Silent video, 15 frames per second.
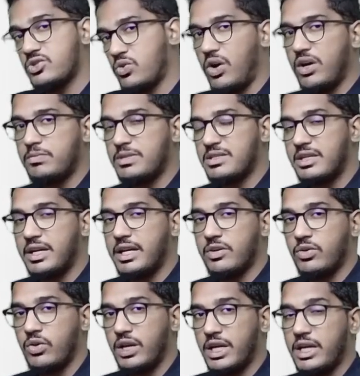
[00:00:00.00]
is not
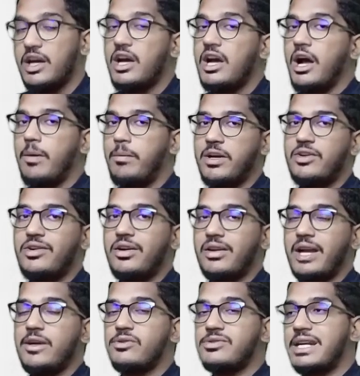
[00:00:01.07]
misleading only, but you are
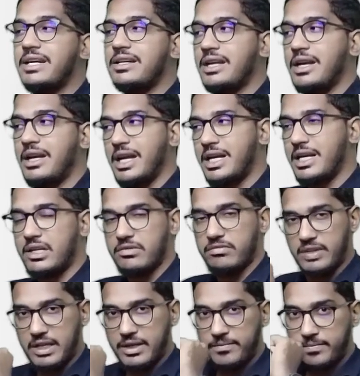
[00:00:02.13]
trying to say it in a
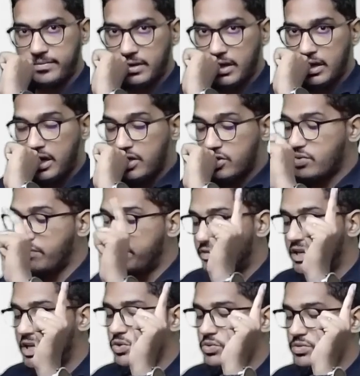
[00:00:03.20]
negative way. So
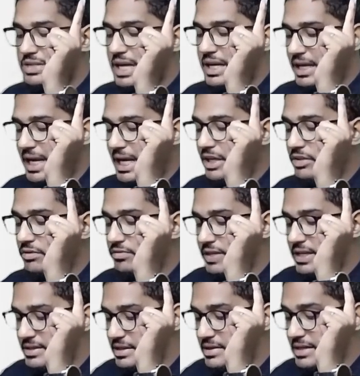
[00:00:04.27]
we use that negative
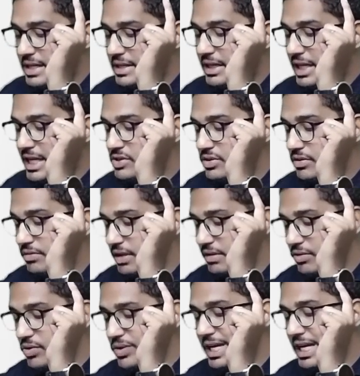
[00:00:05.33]
phrases in the case of
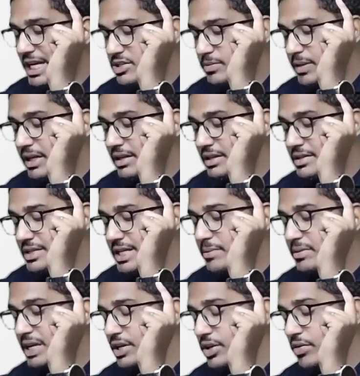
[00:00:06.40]
review engagement. The
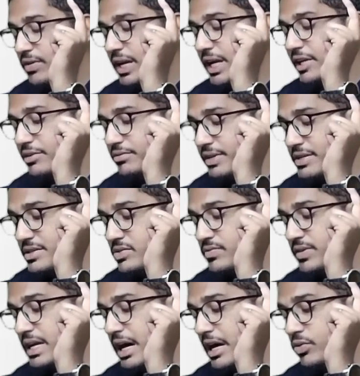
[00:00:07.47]
same kind of negative phrases
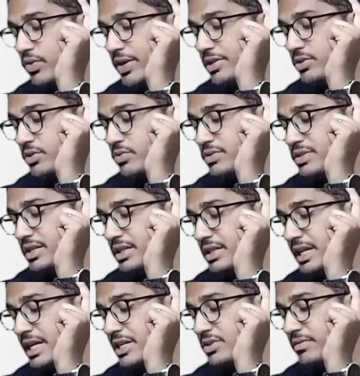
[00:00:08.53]
we are going to use it in
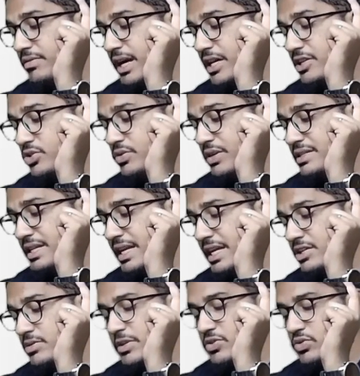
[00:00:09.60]
the case of assurance
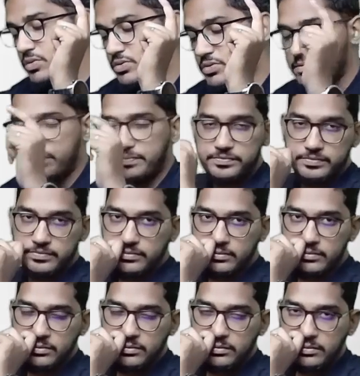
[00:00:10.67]
engagements also.
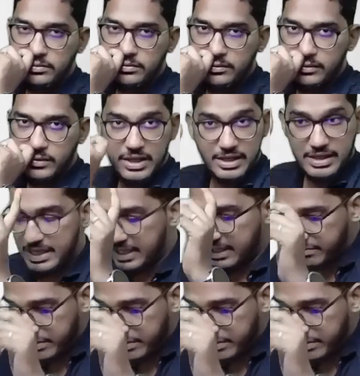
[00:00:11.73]
Clear,